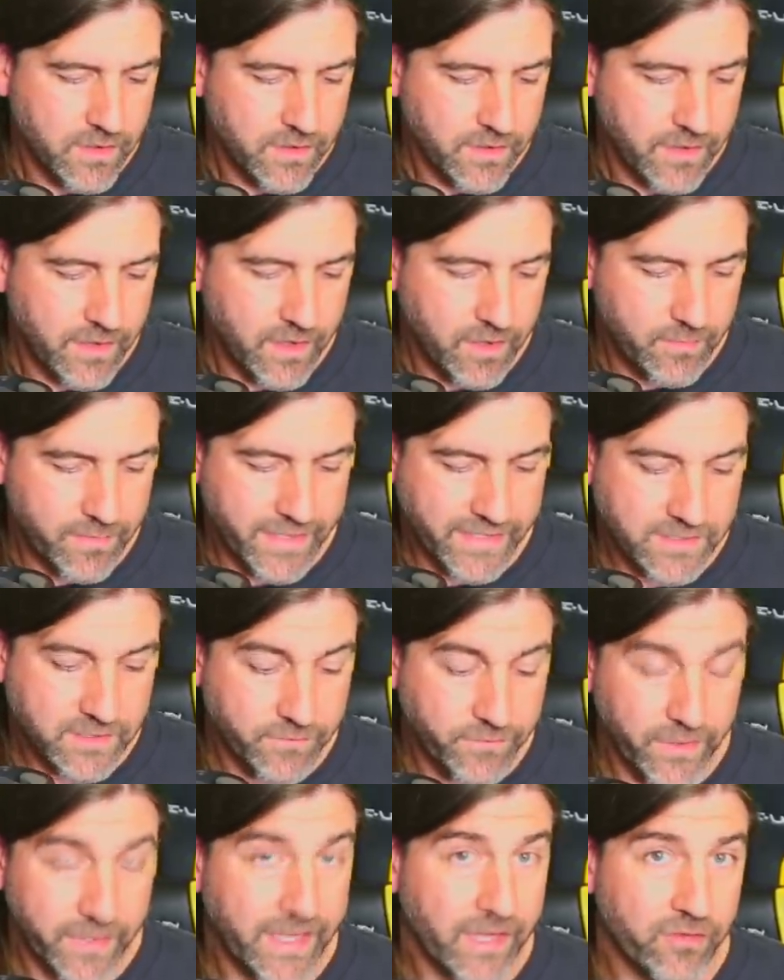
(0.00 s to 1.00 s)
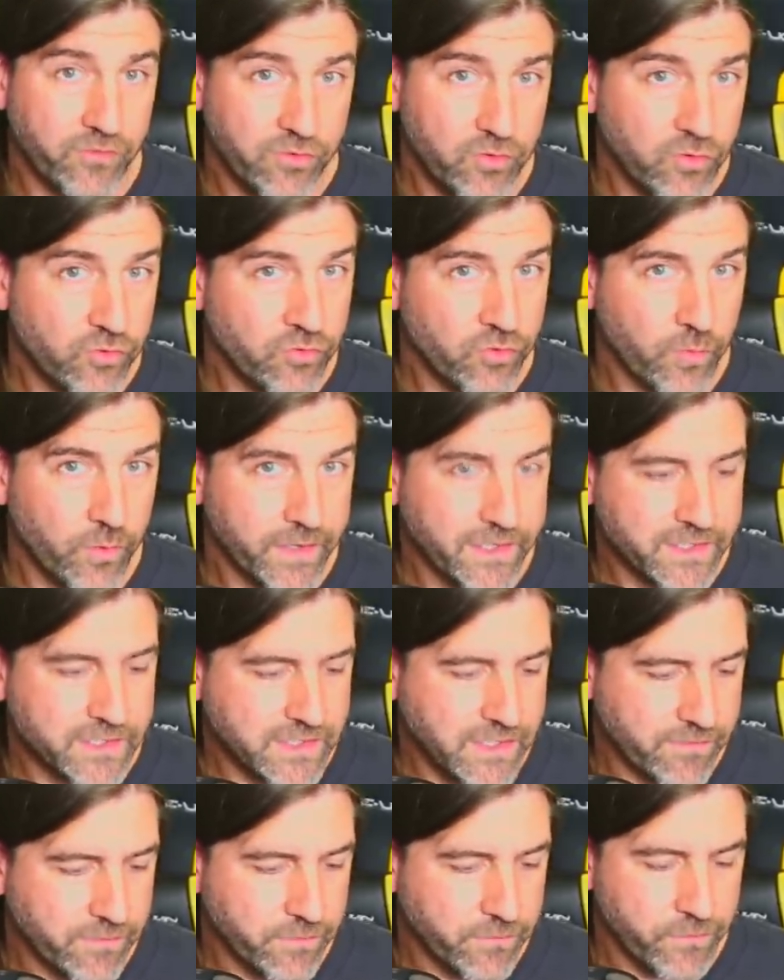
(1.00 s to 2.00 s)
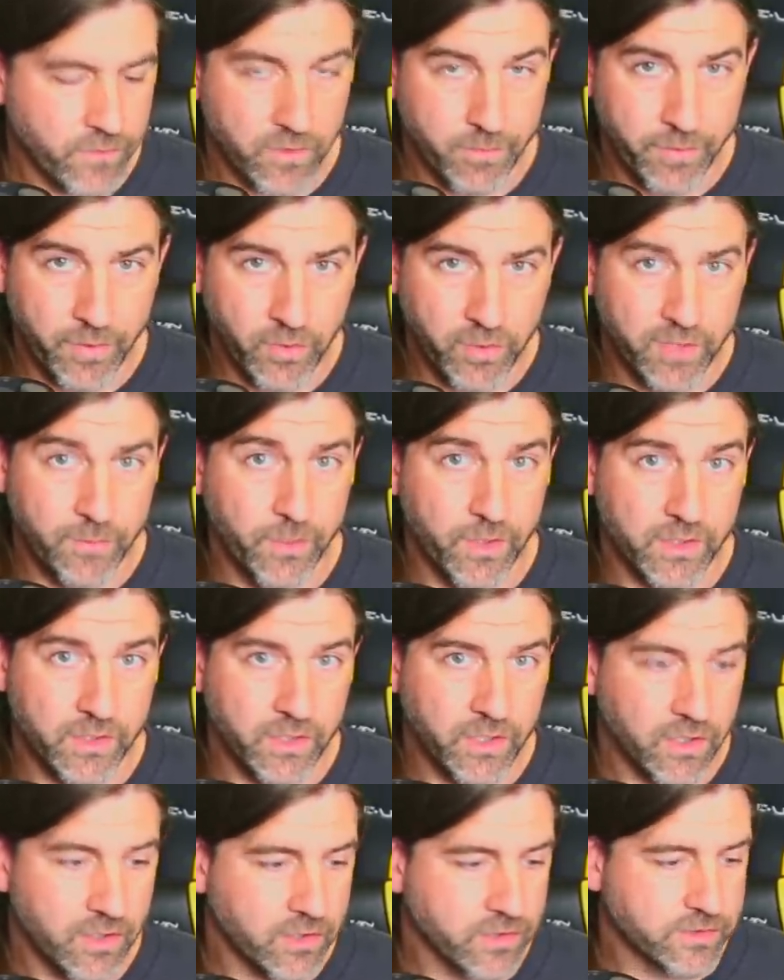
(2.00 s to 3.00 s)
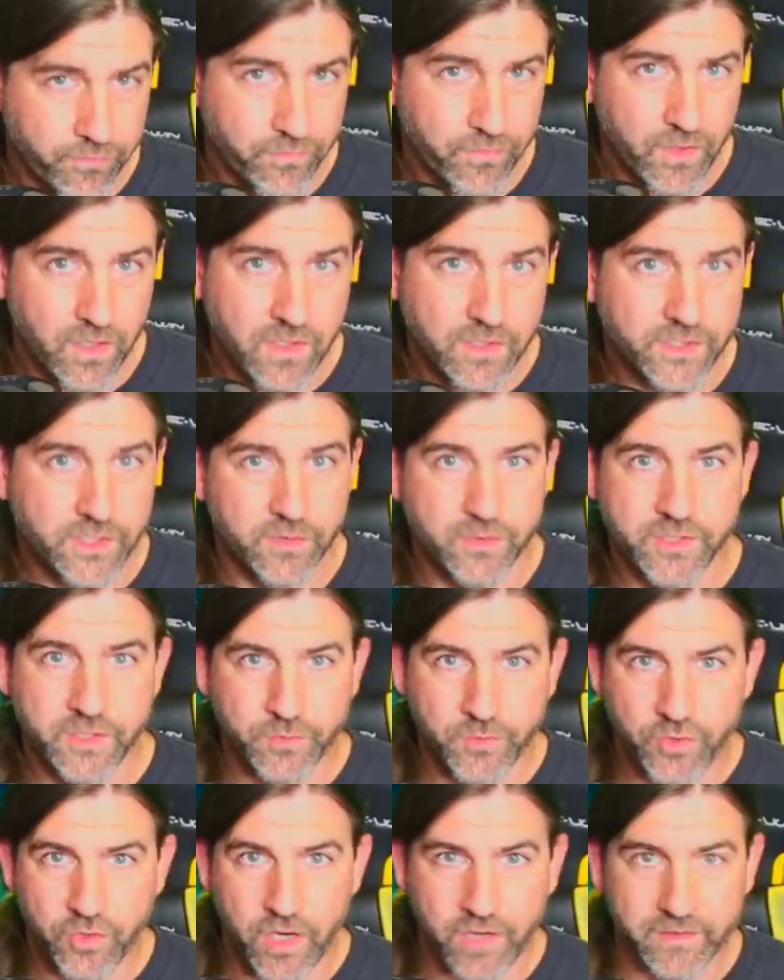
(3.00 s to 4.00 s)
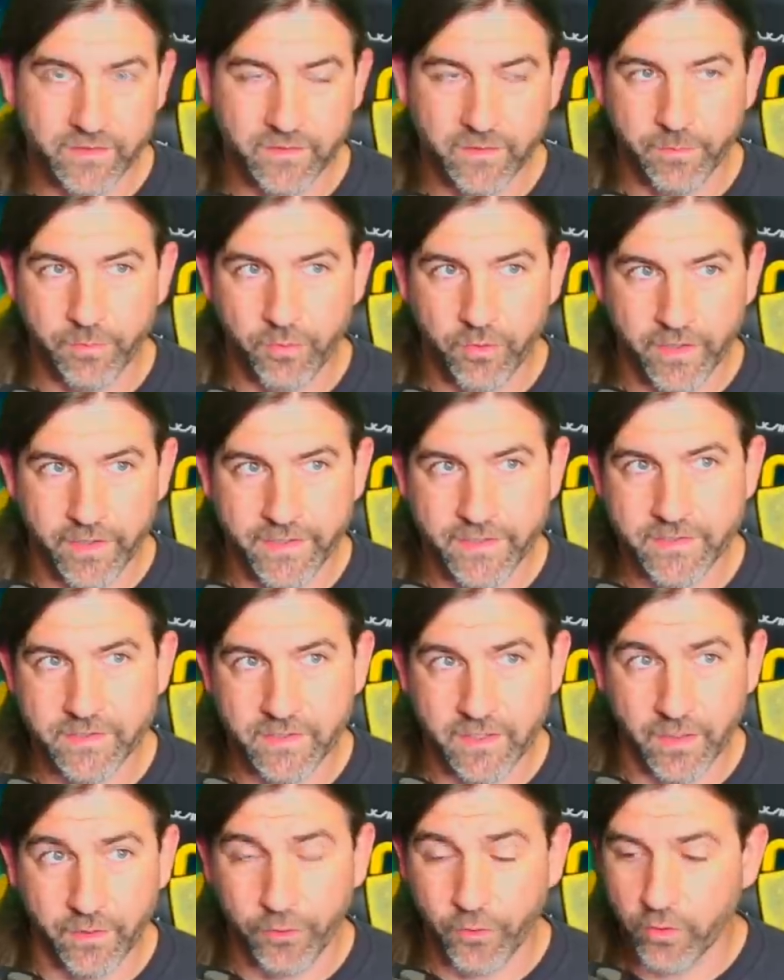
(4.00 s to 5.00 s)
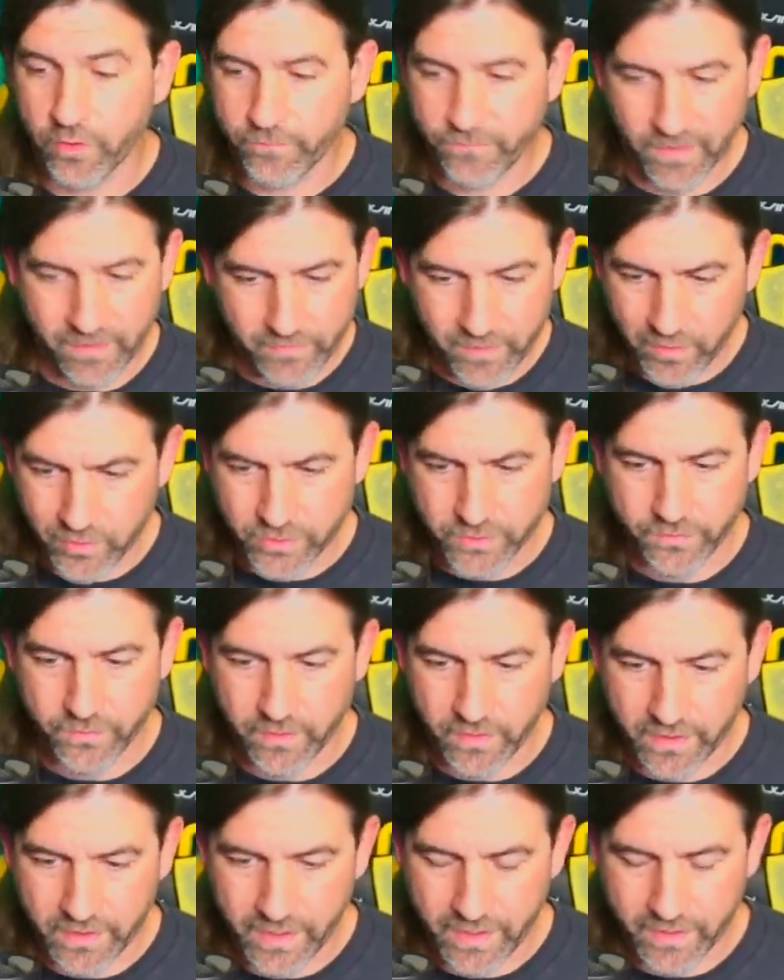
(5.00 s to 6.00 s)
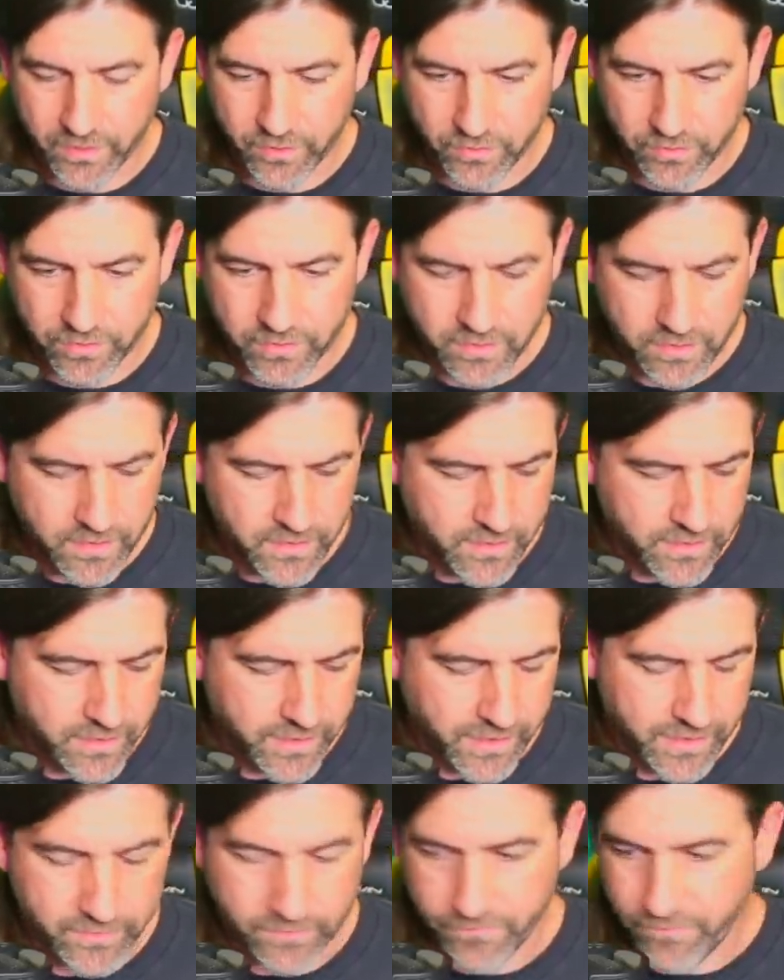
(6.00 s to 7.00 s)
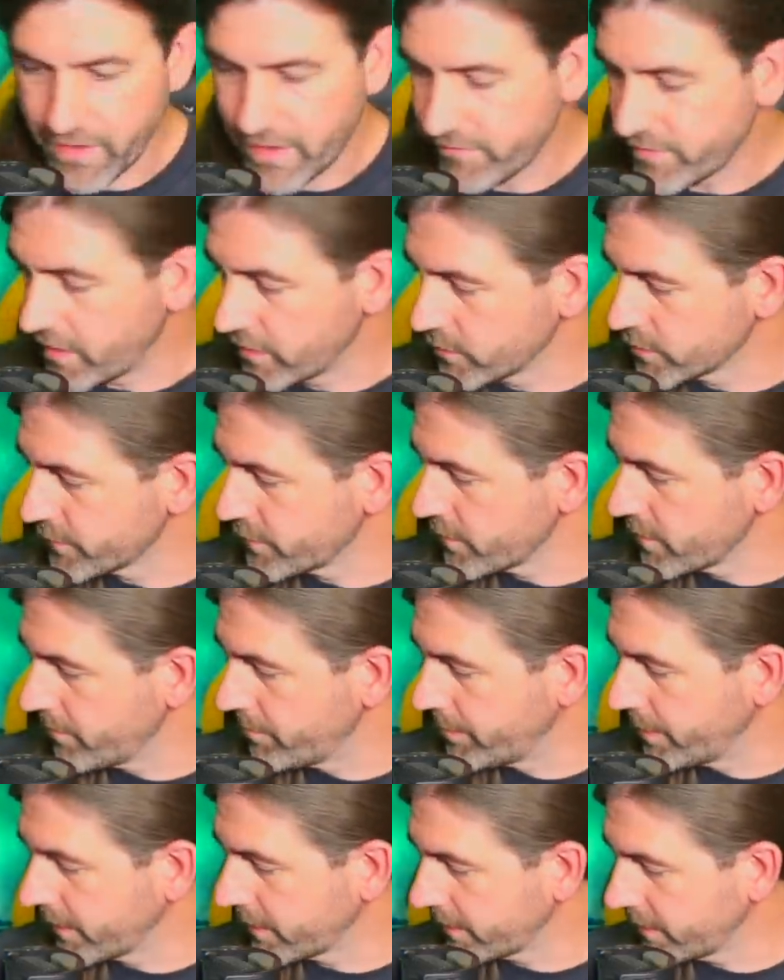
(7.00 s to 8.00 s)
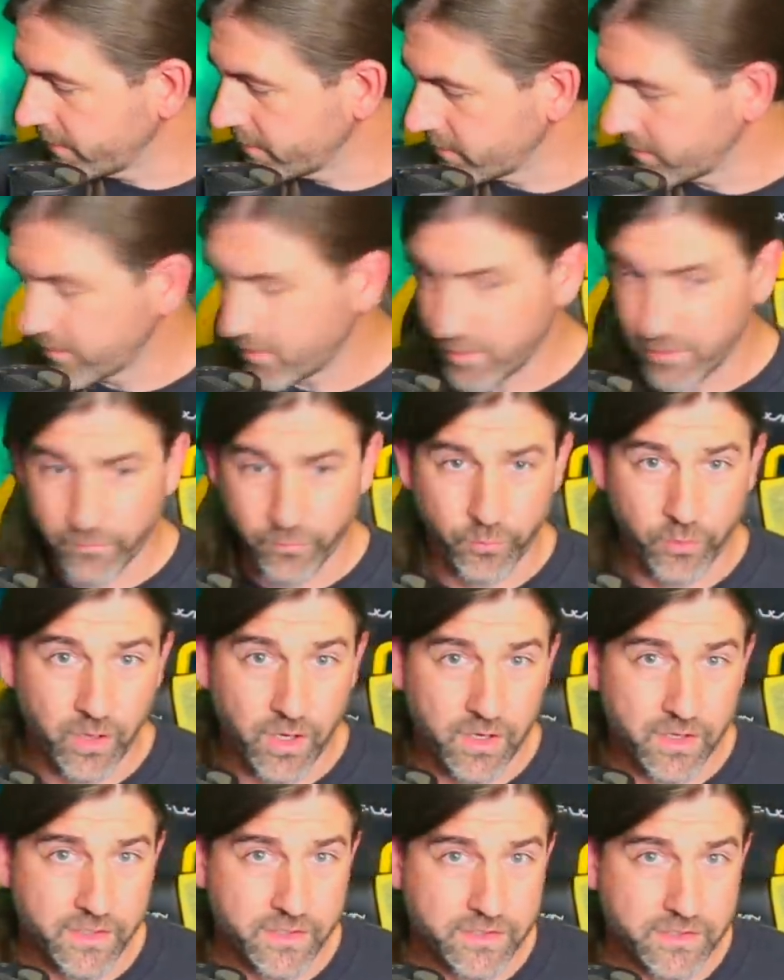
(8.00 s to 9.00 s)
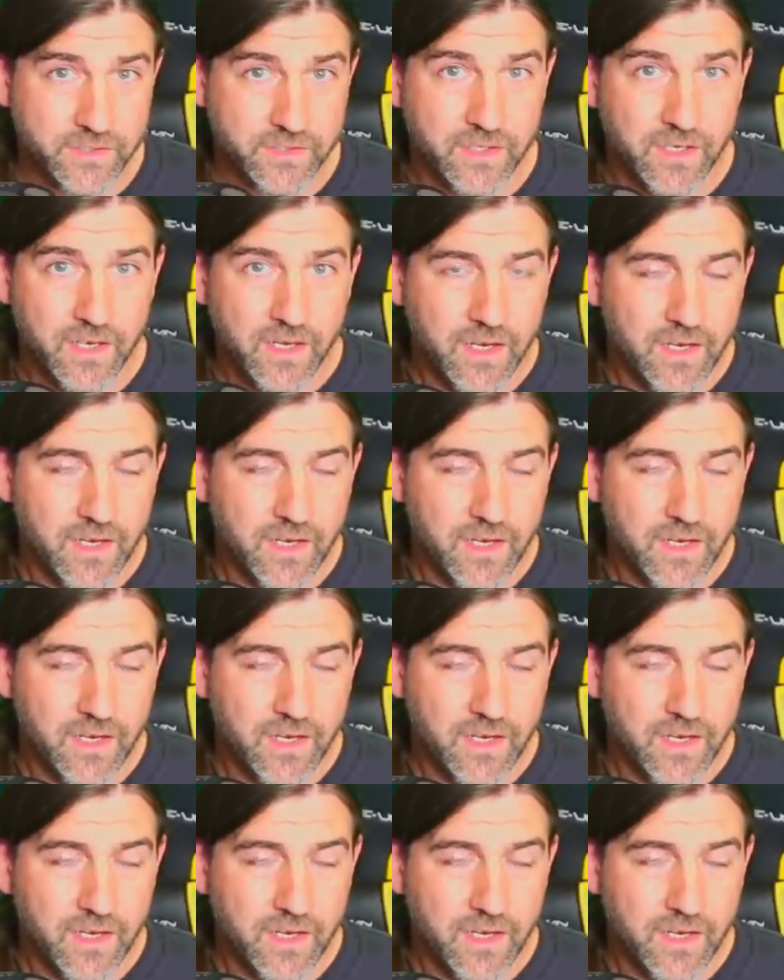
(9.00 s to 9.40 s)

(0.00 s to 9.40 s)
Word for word: Um, that's if I get 227 for the Pokemon cards. Also subtracting the price, like $35 for the candle and the $5 for the bucket of rocks.